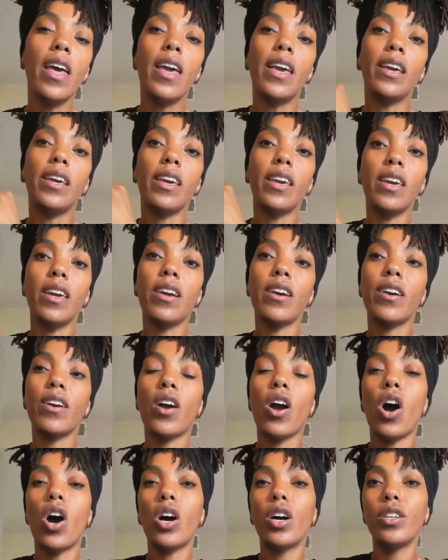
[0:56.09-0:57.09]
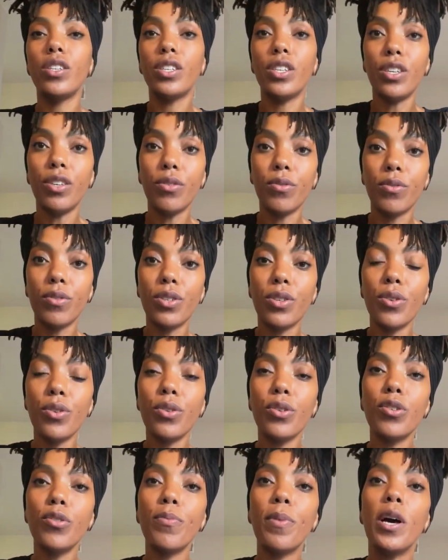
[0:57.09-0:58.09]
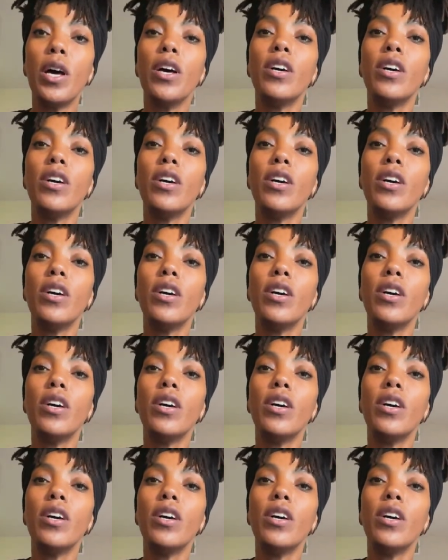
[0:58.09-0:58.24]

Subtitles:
here on YouTube.